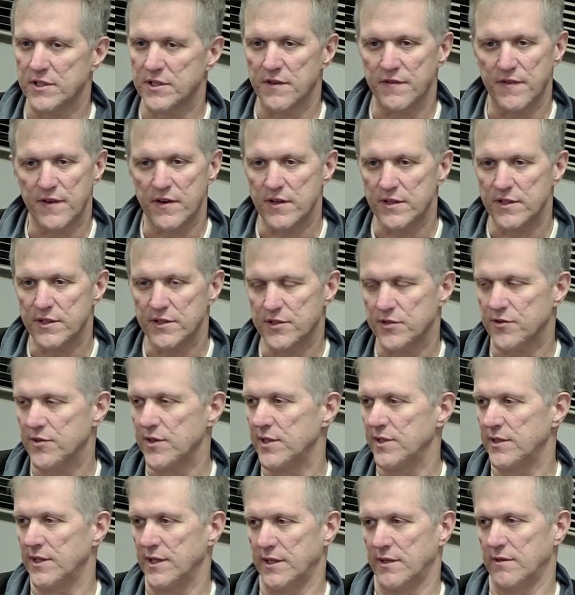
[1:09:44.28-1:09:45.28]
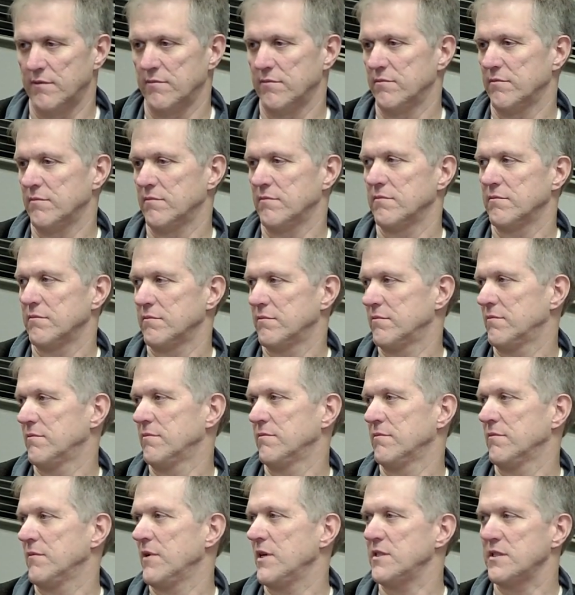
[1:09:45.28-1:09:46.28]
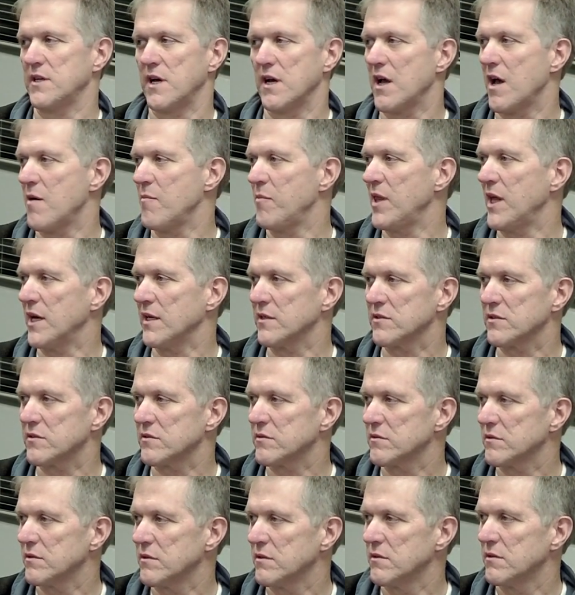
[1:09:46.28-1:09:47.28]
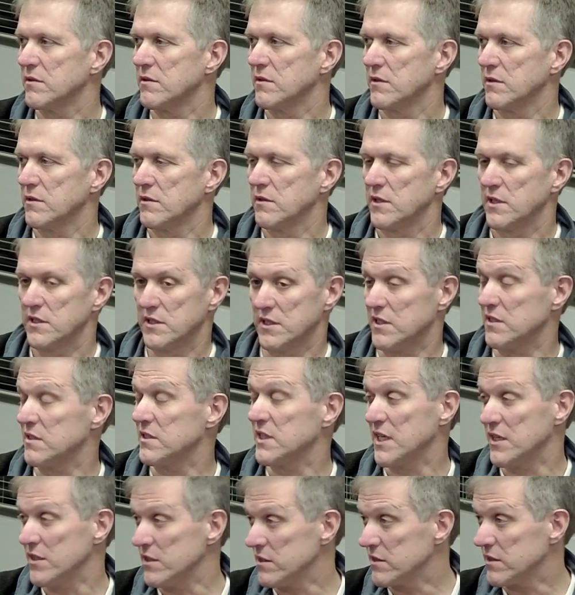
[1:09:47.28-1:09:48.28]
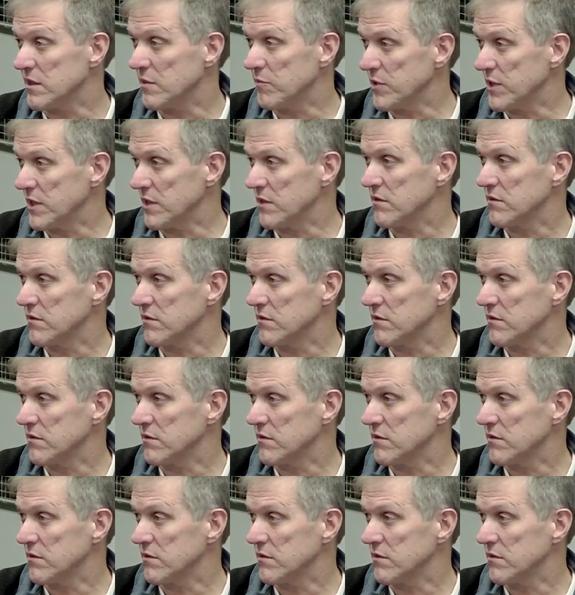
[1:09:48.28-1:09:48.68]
a very discrete thing. It's not complex. It does tell you something.